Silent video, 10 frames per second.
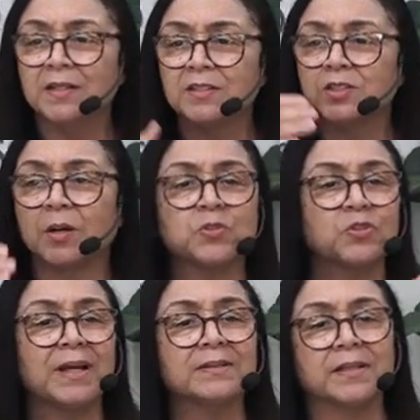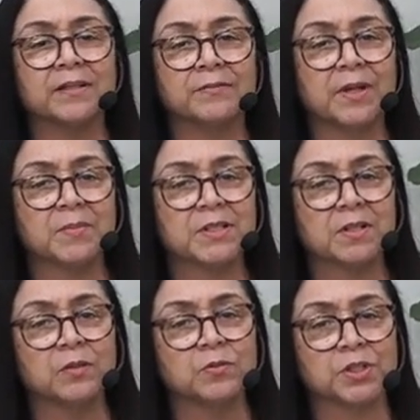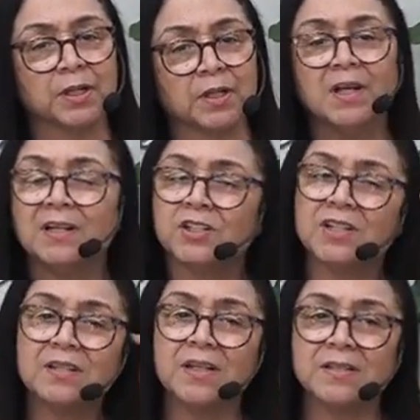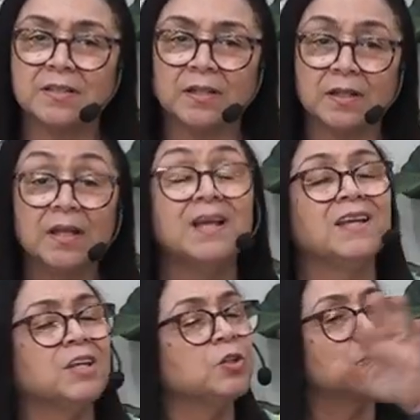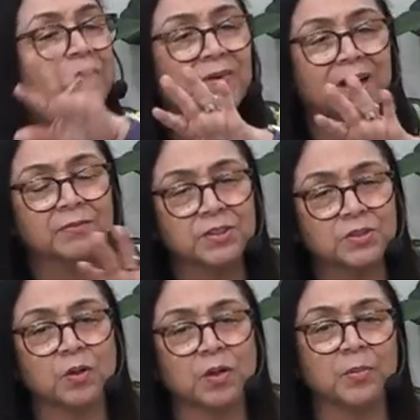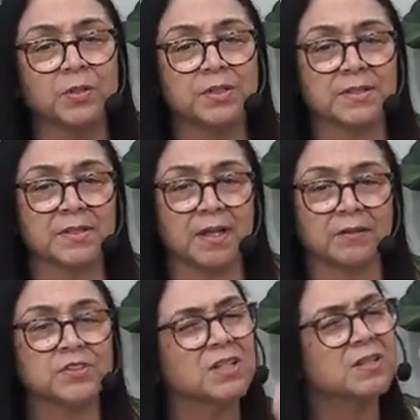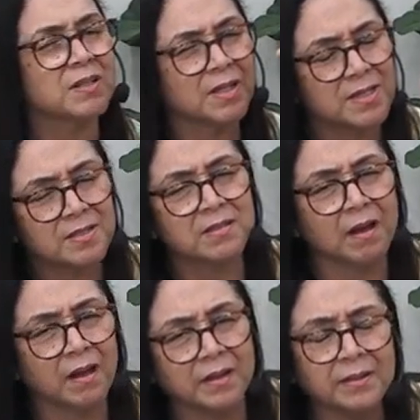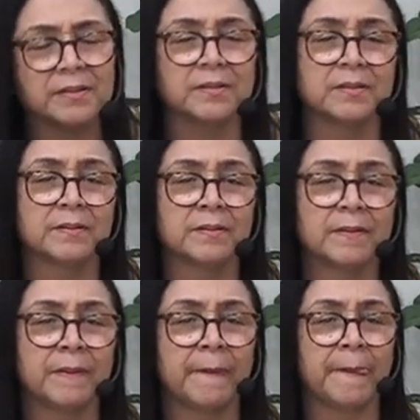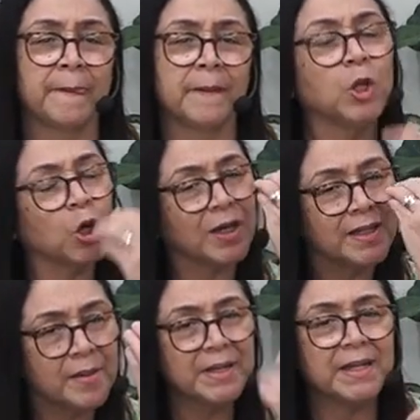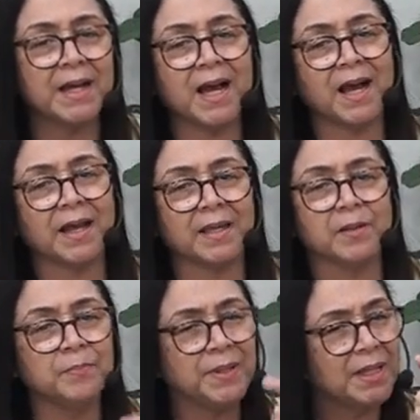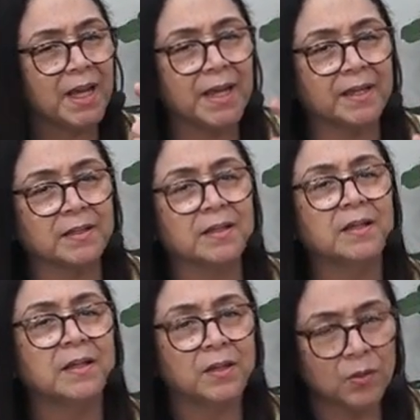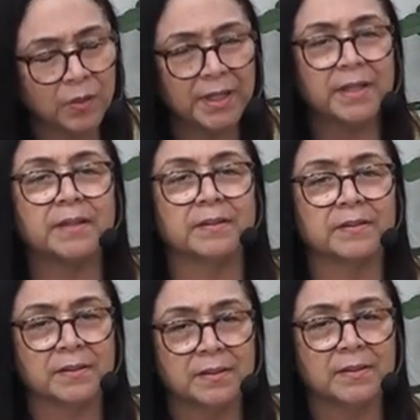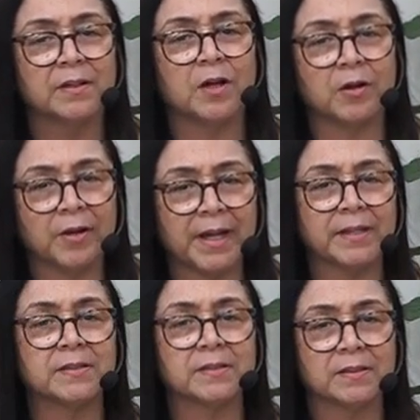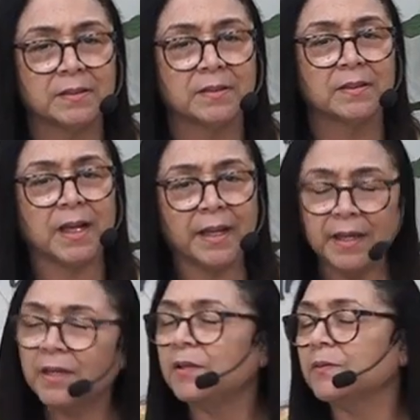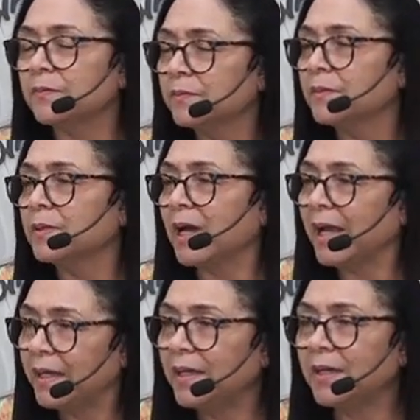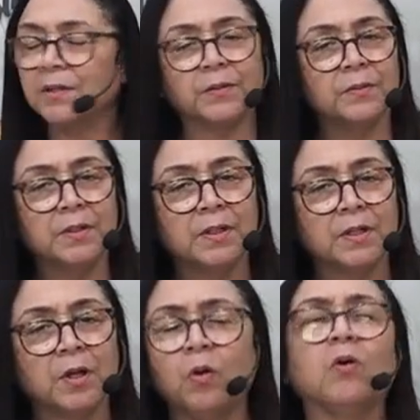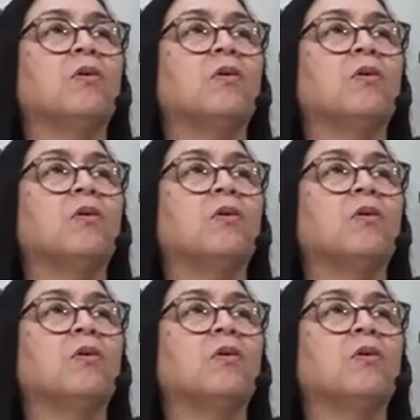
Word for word: Stop trying to give them a solution. Just listen. You don't even have to talk about yourself. Just listen. Look at them in the eye and be like, okay, all right, I hear you. I hear you. Oh